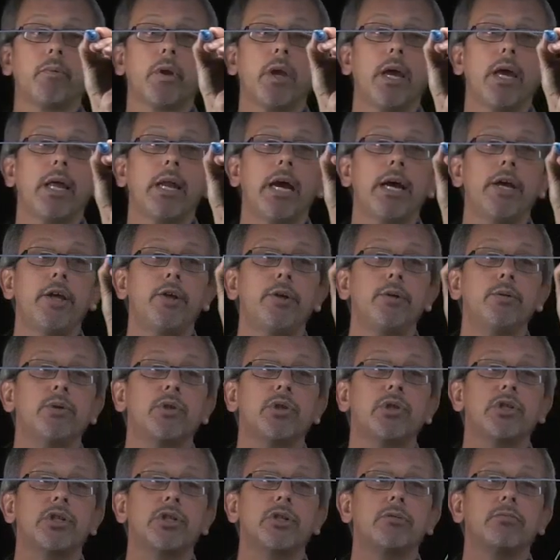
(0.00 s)
And I
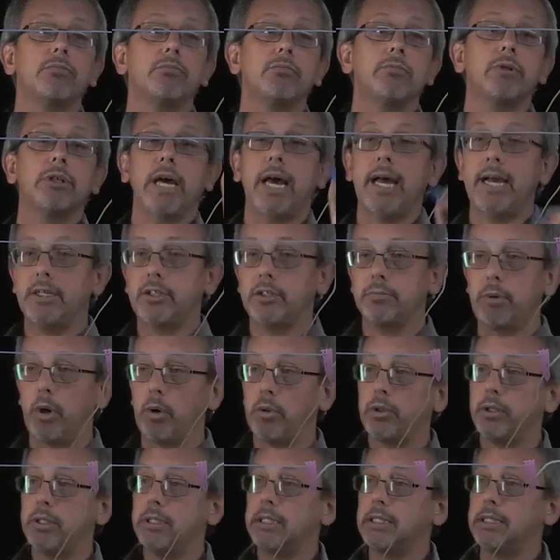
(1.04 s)
use tie it to
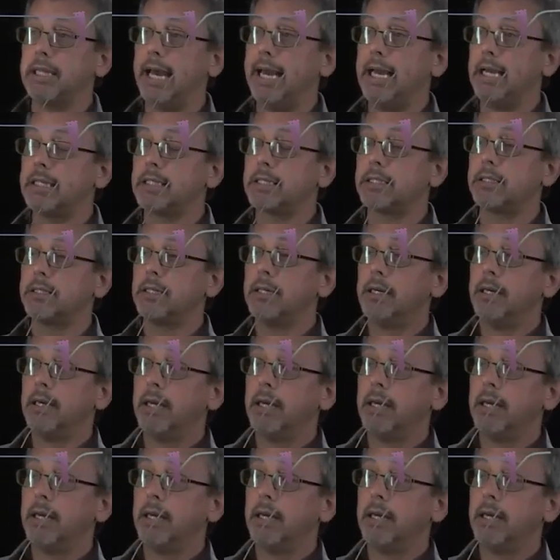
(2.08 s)
both of the stakes,